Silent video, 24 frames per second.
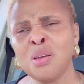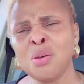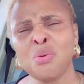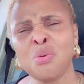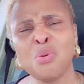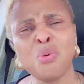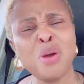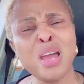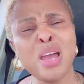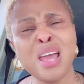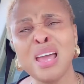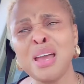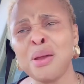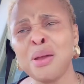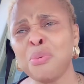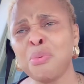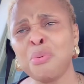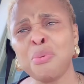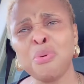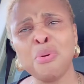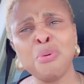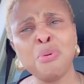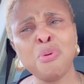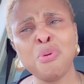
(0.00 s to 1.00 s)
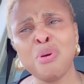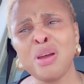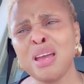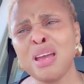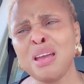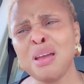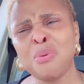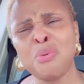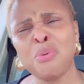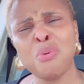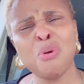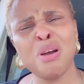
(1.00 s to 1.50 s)
Where who?
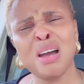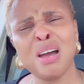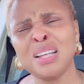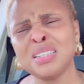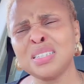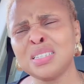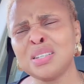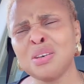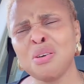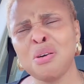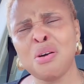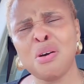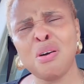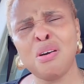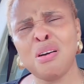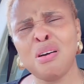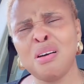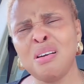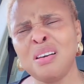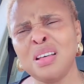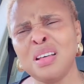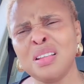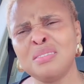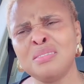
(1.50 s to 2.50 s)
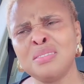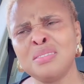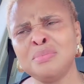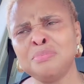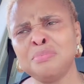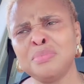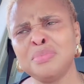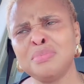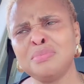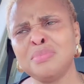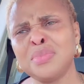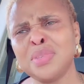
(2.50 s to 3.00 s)
Where what? Oh,
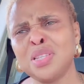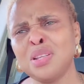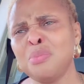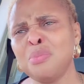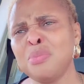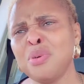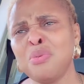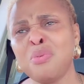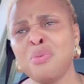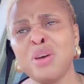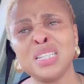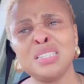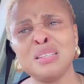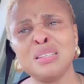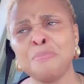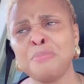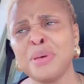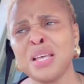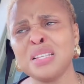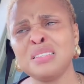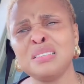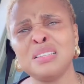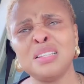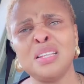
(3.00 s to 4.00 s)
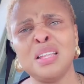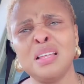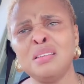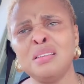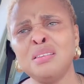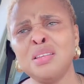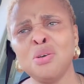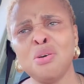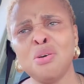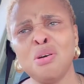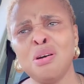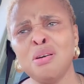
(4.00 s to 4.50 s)
not be waiting person they
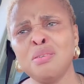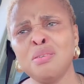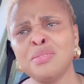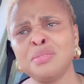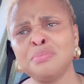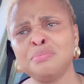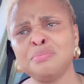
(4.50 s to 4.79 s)
know.